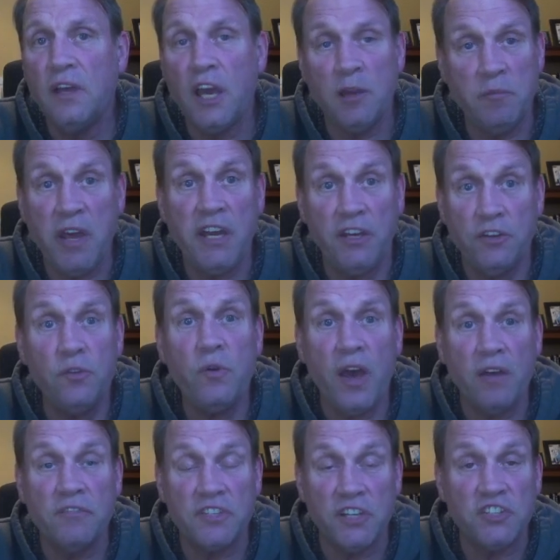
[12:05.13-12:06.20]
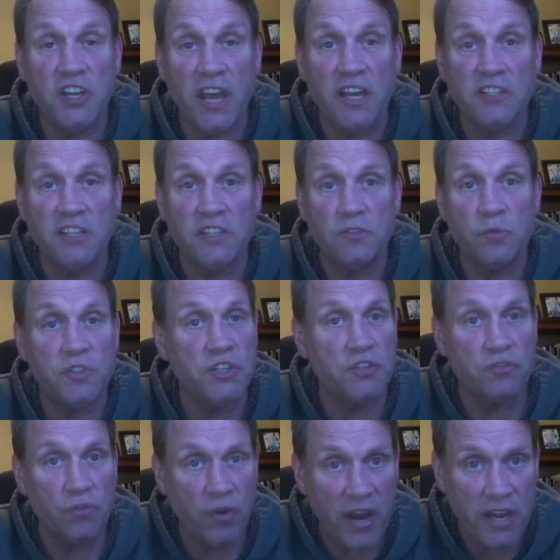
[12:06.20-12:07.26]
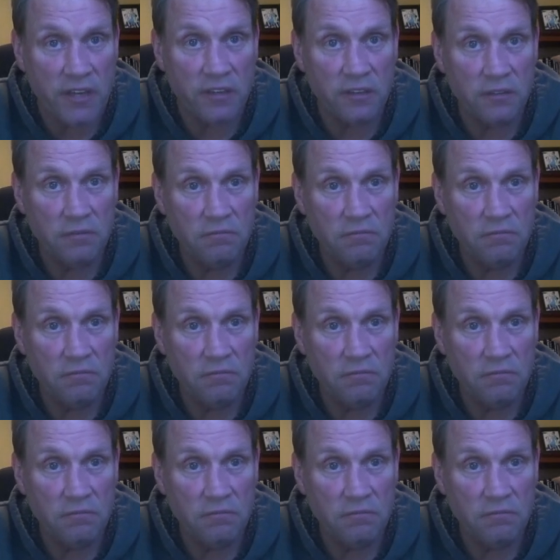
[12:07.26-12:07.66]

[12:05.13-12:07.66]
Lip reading: And many do have such access, which is great.